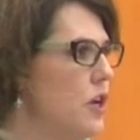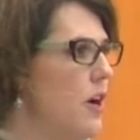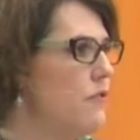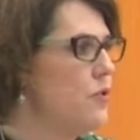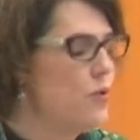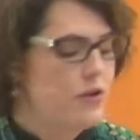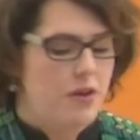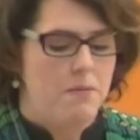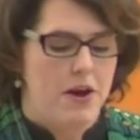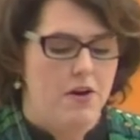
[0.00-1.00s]
of North
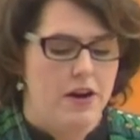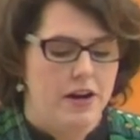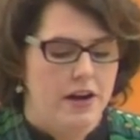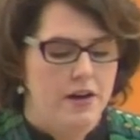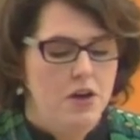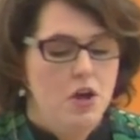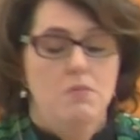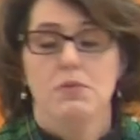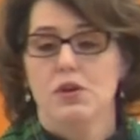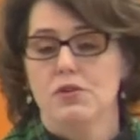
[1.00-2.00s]
America,
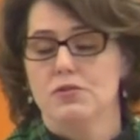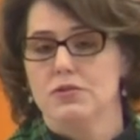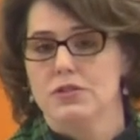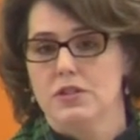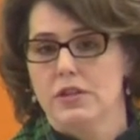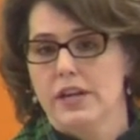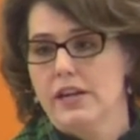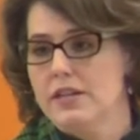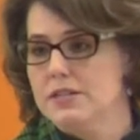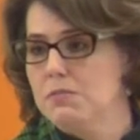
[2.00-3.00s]
mused
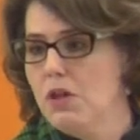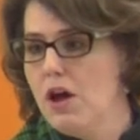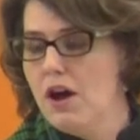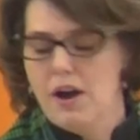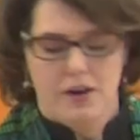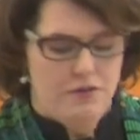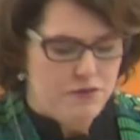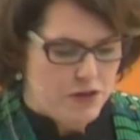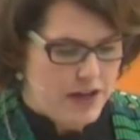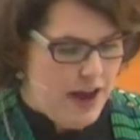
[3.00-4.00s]
in his blog
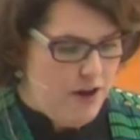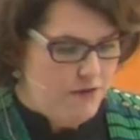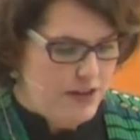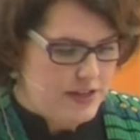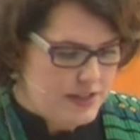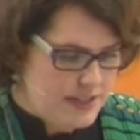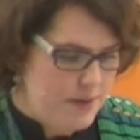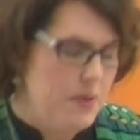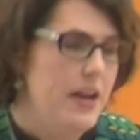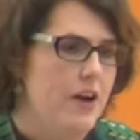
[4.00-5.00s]
for Calvin
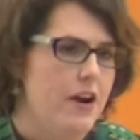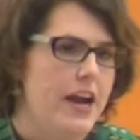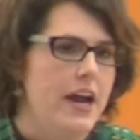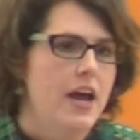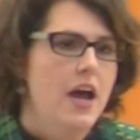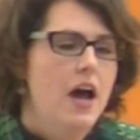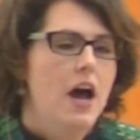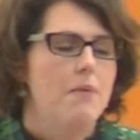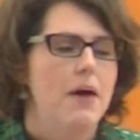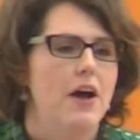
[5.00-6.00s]
Seminary
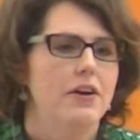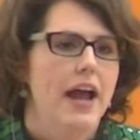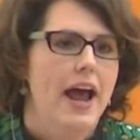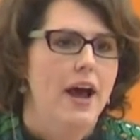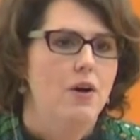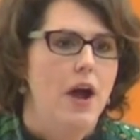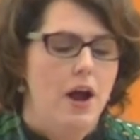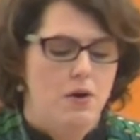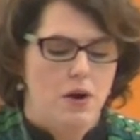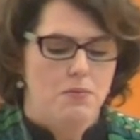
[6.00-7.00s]
about how
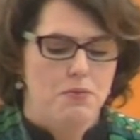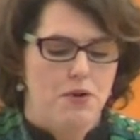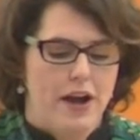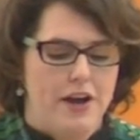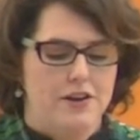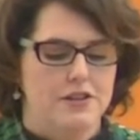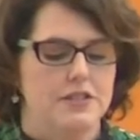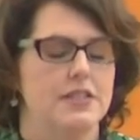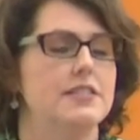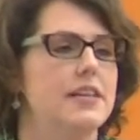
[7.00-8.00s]
our
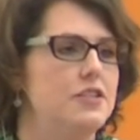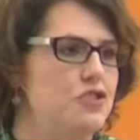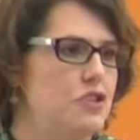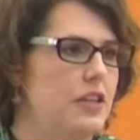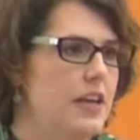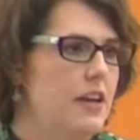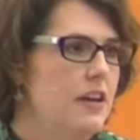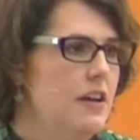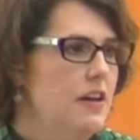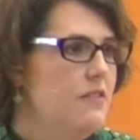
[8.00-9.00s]
prayers
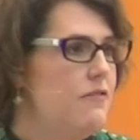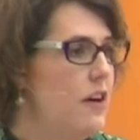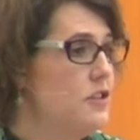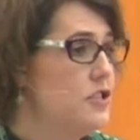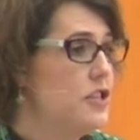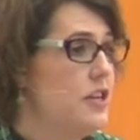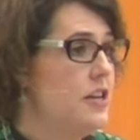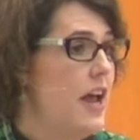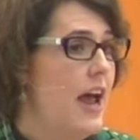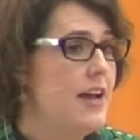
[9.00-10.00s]
essentially
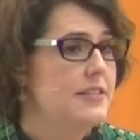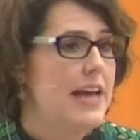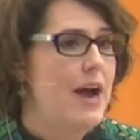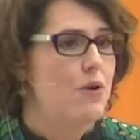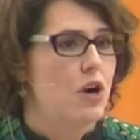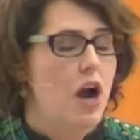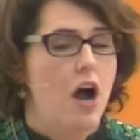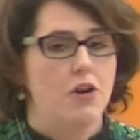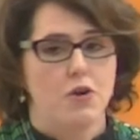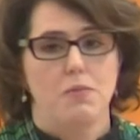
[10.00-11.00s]
function as our
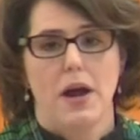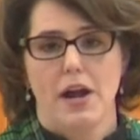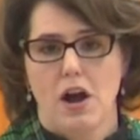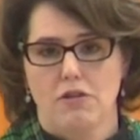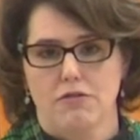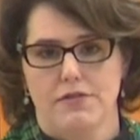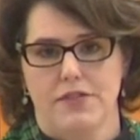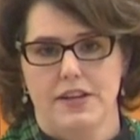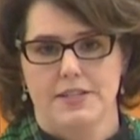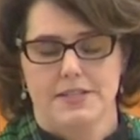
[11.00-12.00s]

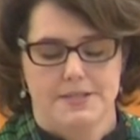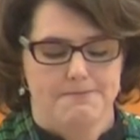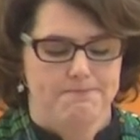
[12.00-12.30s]
autobiographies.